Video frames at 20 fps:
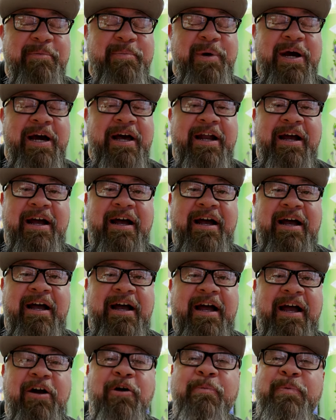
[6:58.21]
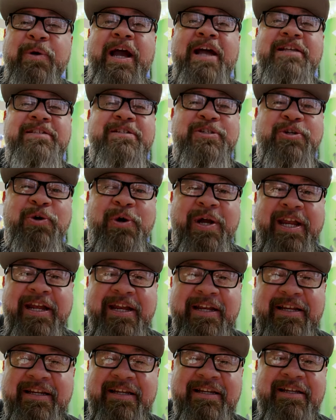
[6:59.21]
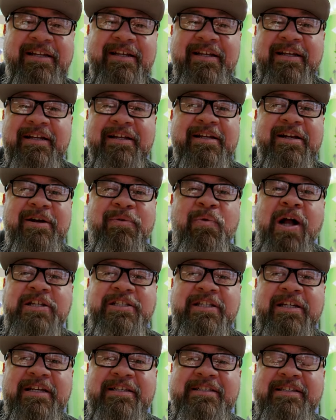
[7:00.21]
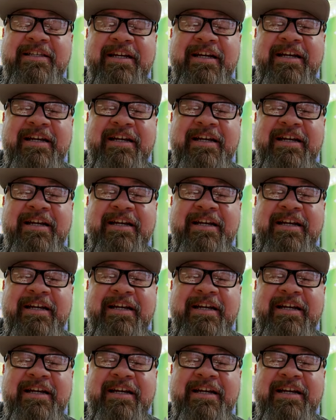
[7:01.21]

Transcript: But I hope you guys enjoyed it, watching us